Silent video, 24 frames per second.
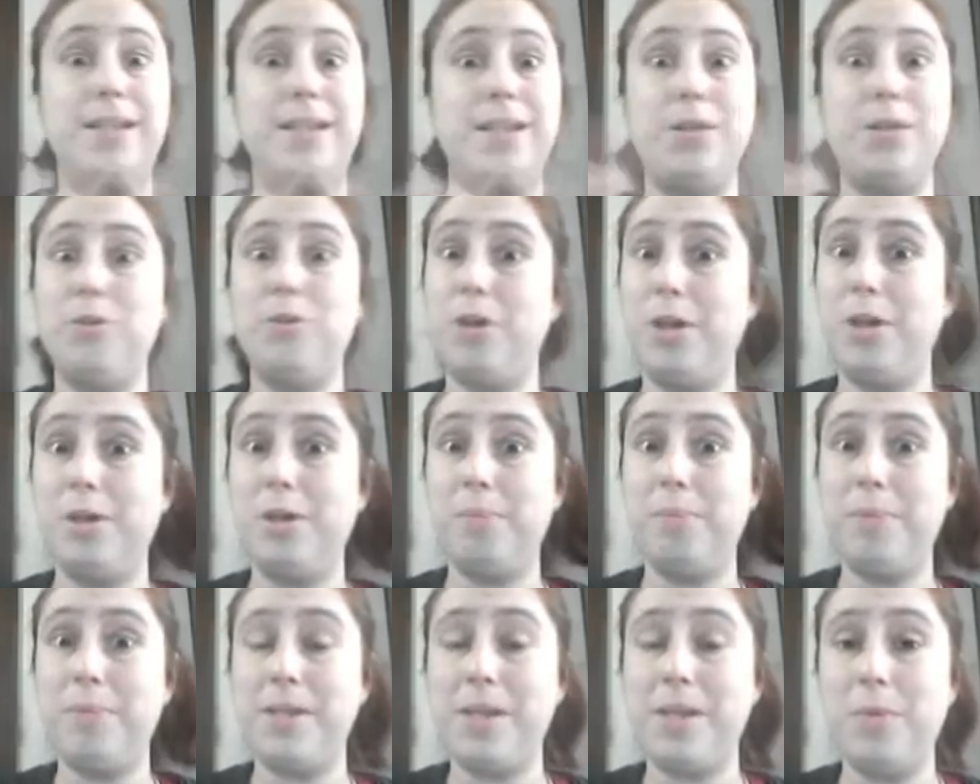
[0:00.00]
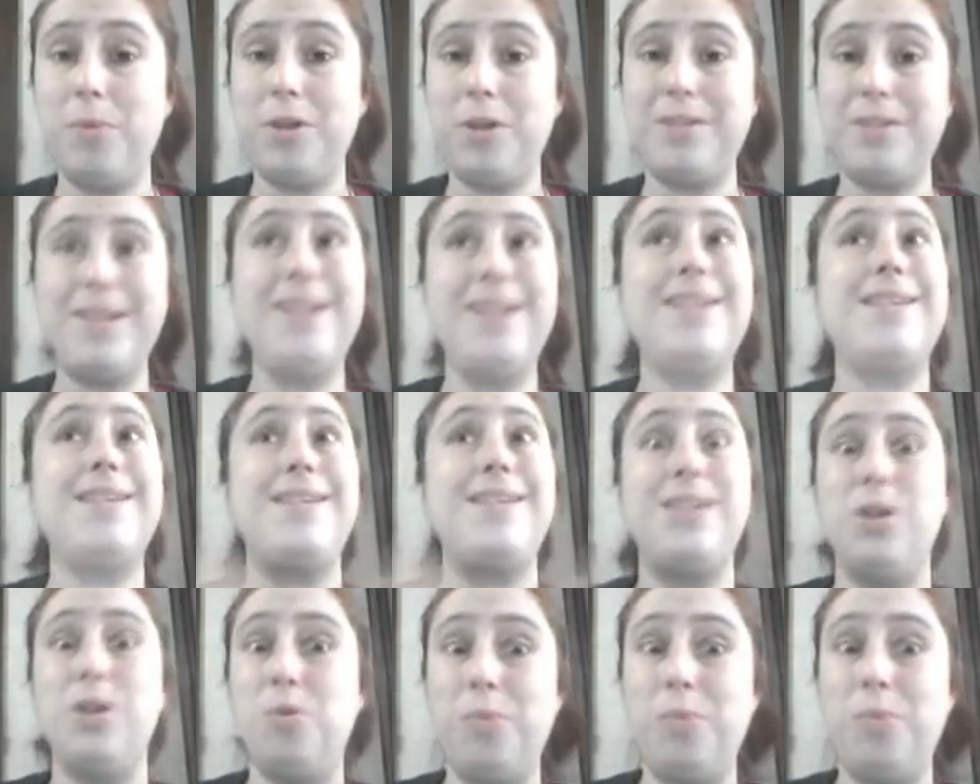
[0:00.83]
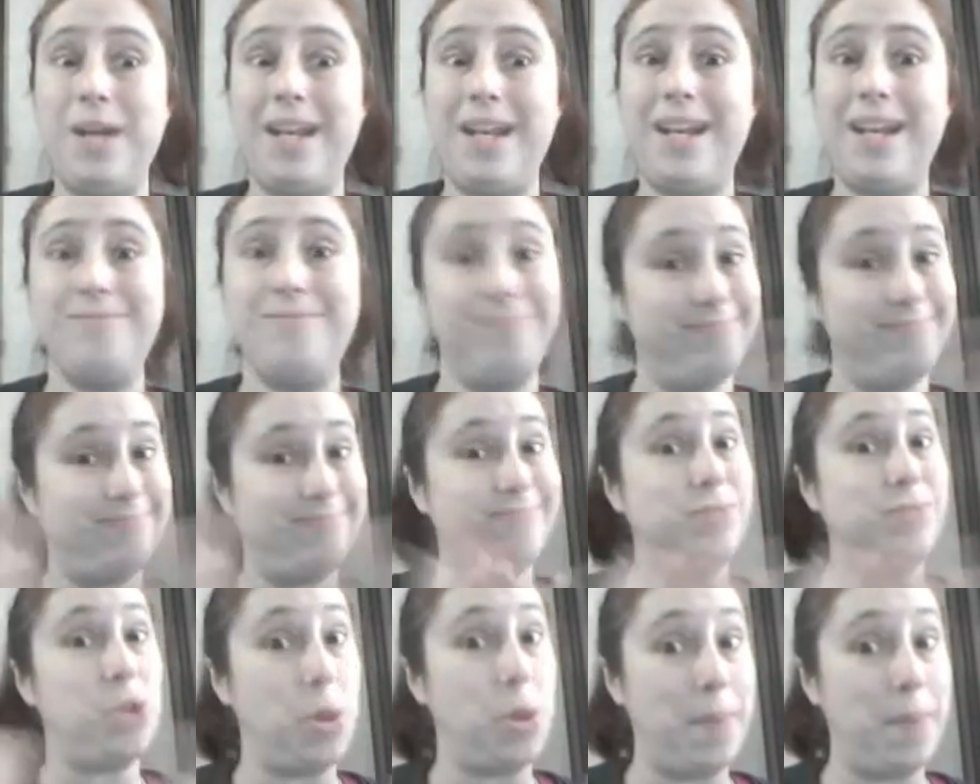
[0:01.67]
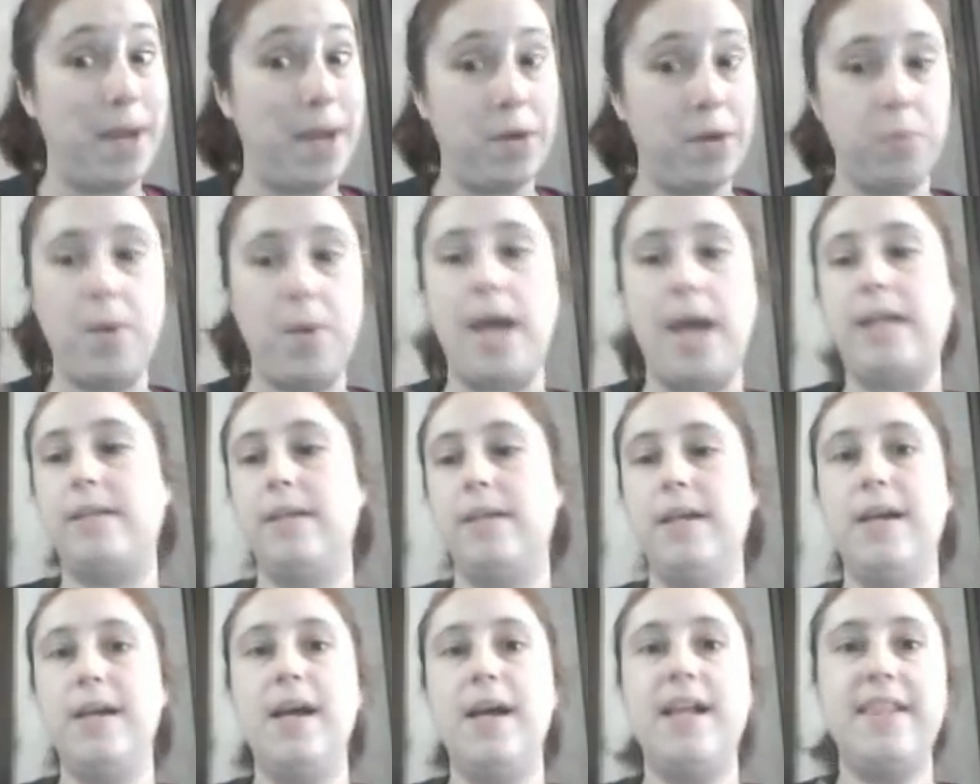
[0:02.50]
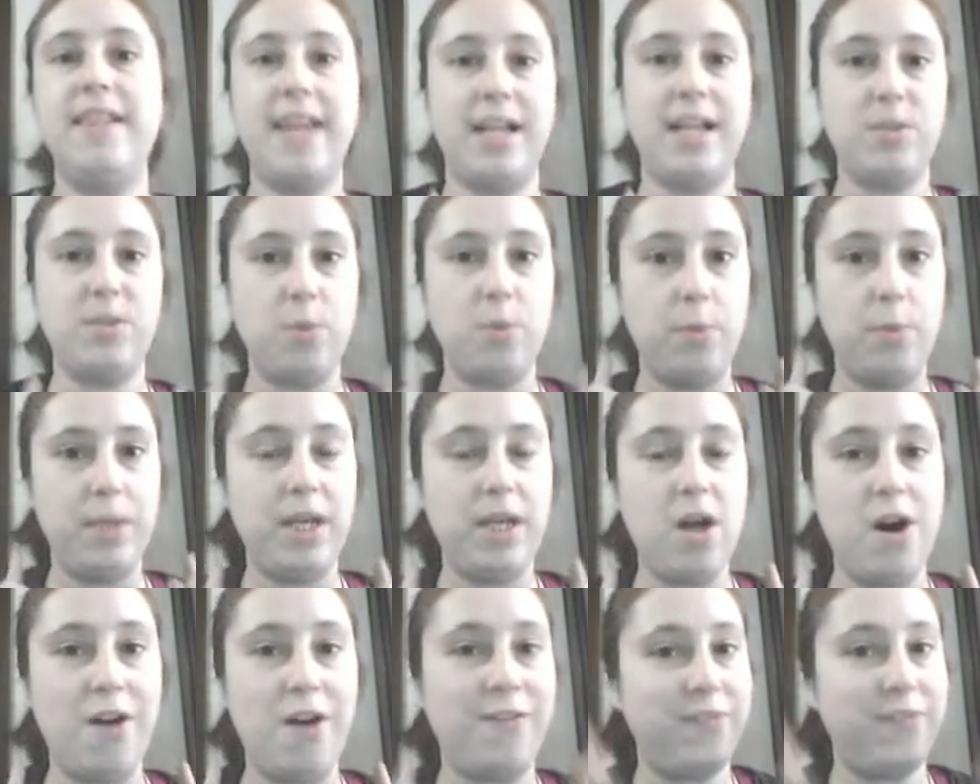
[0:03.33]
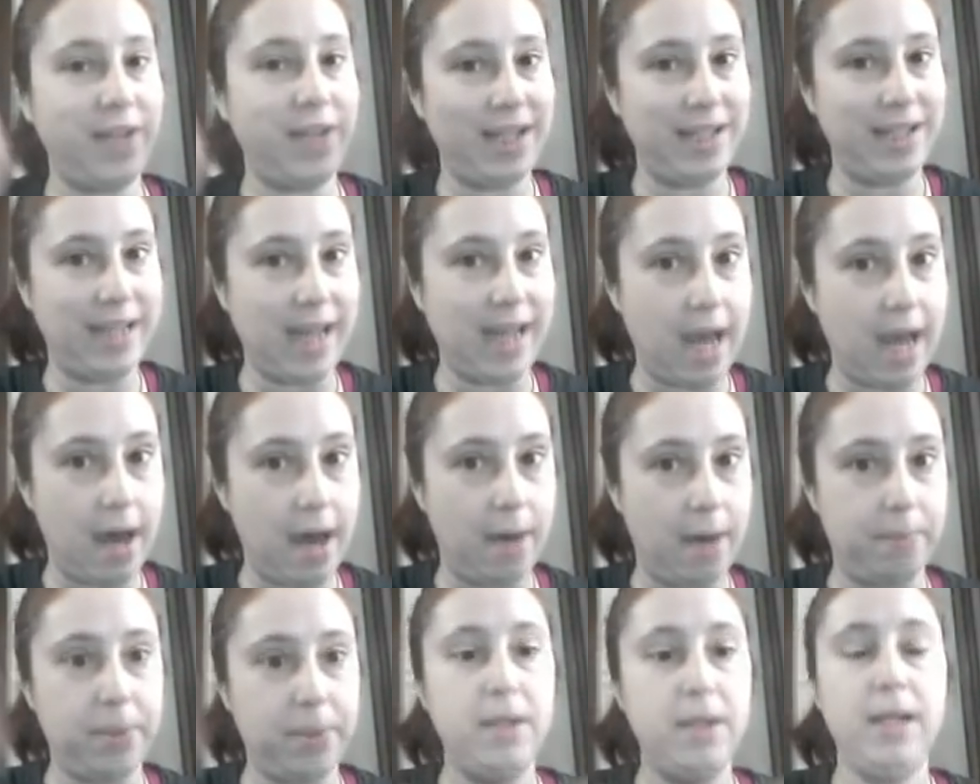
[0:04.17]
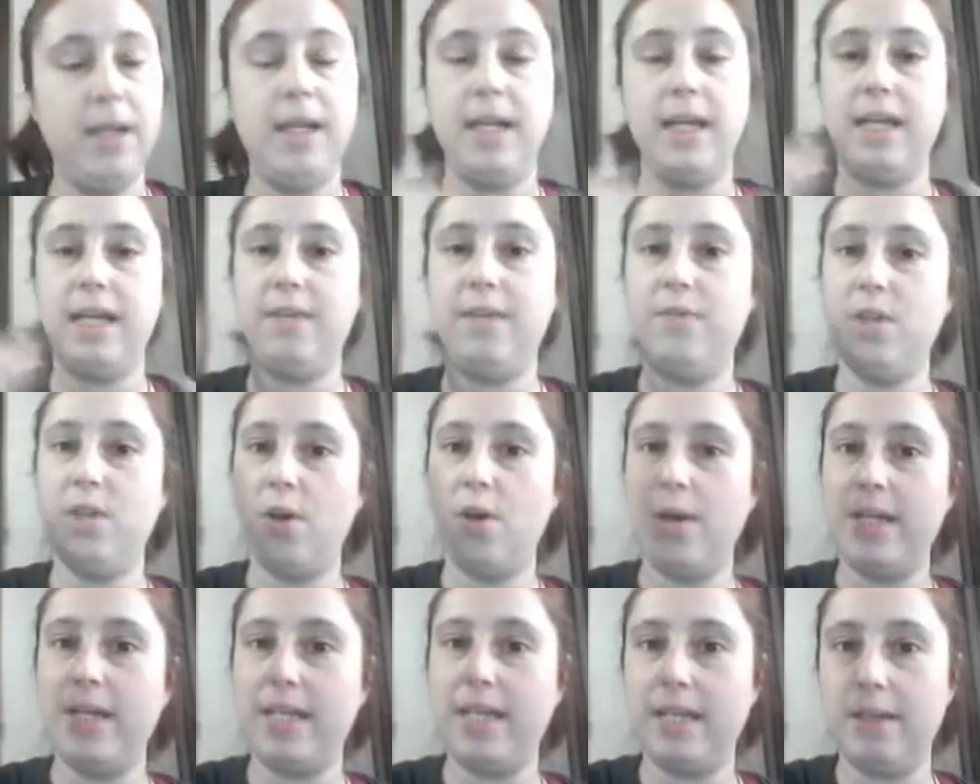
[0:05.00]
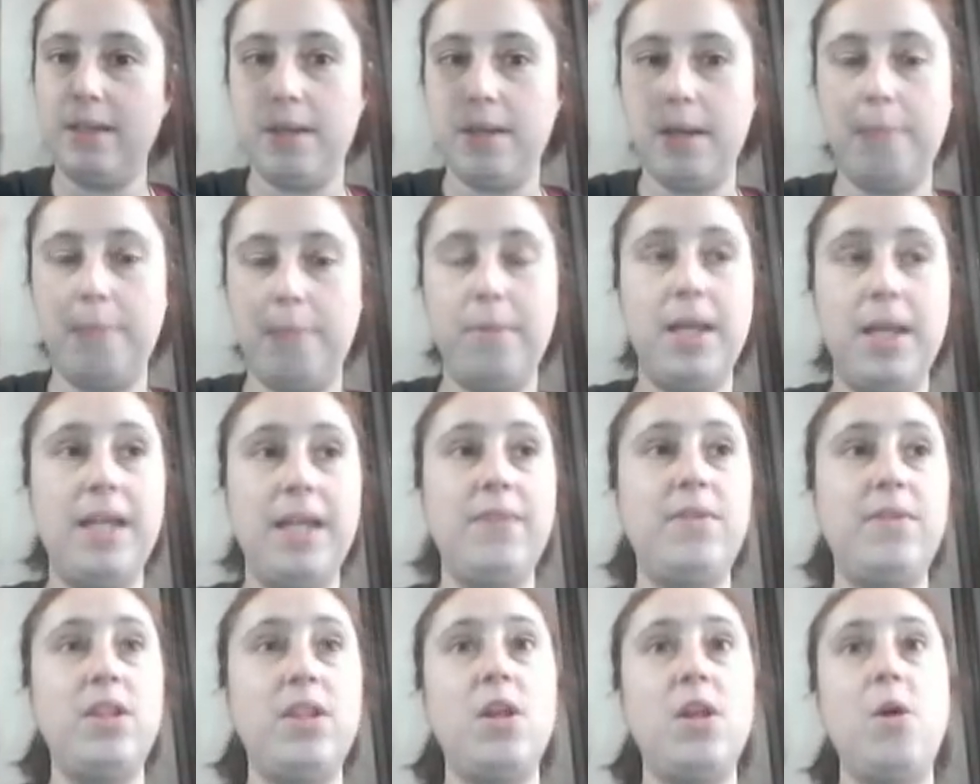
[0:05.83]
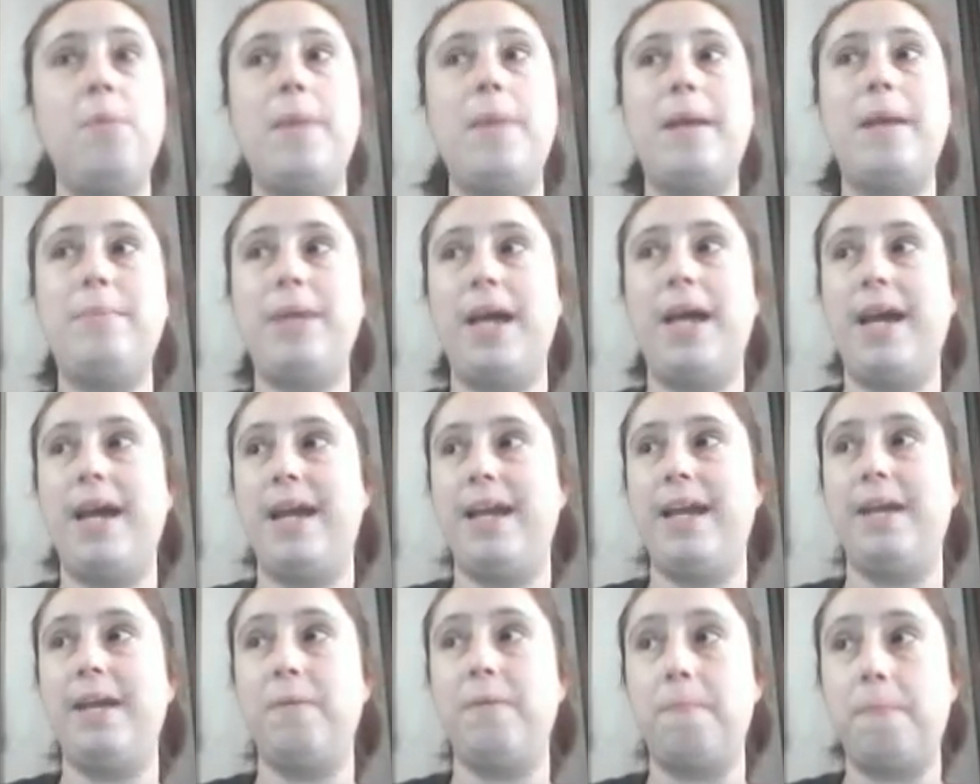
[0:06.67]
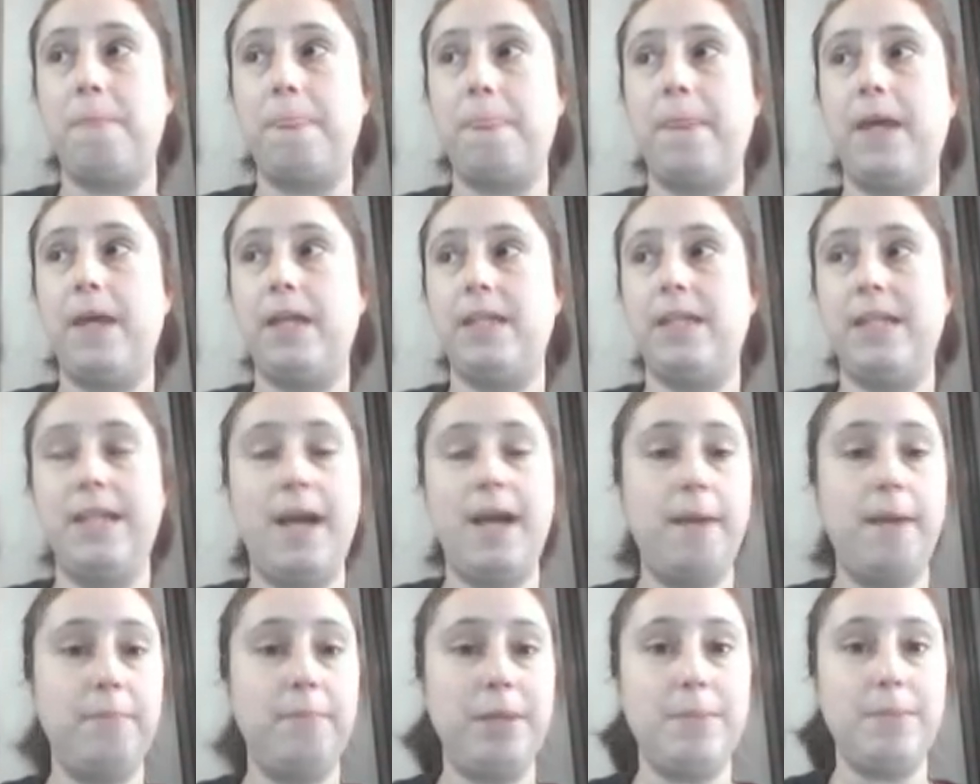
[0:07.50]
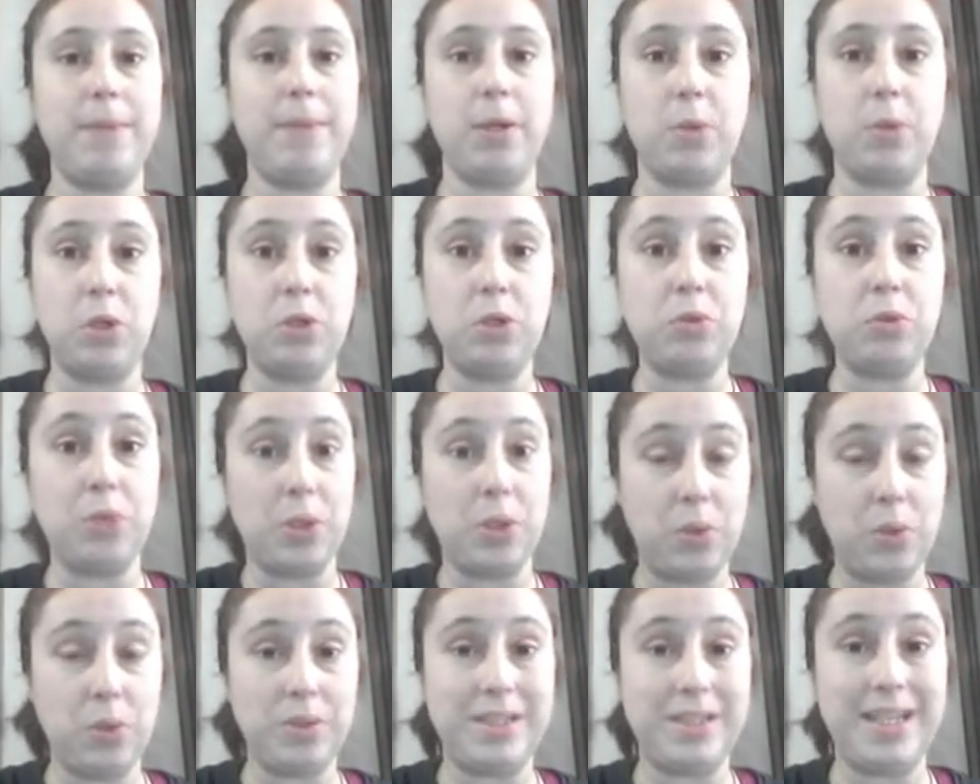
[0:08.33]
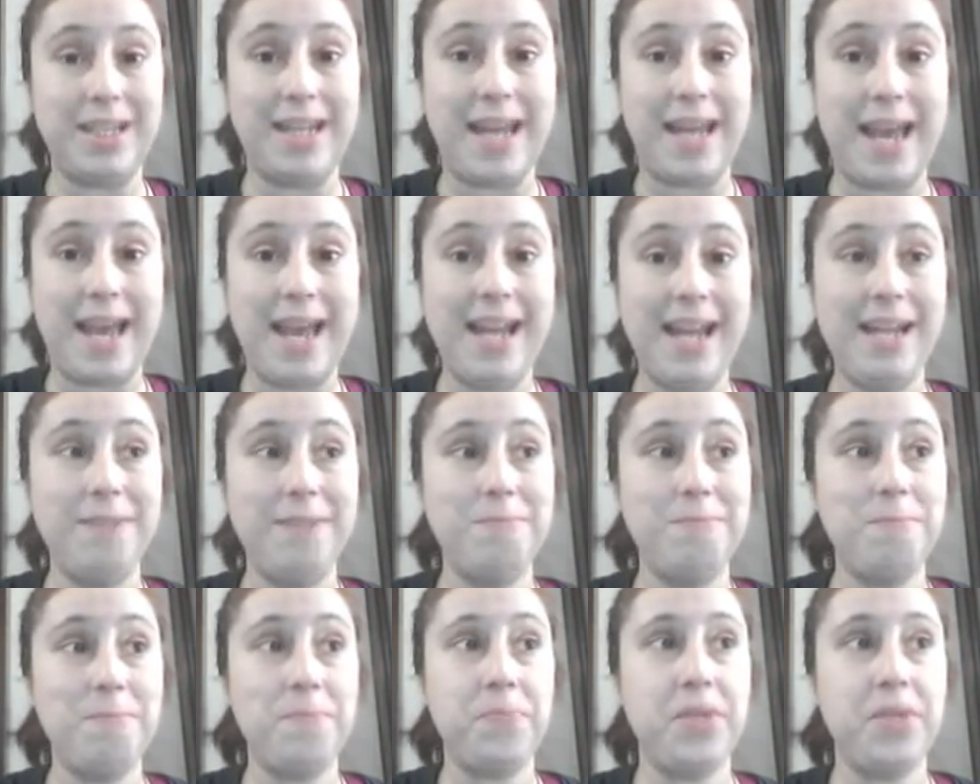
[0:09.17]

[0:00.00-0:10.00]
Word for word: still one hundred percent worth it, still winning no matter what. That's what we call failing up. Even though I didn't even though maybe I did not meet my grocery goal today,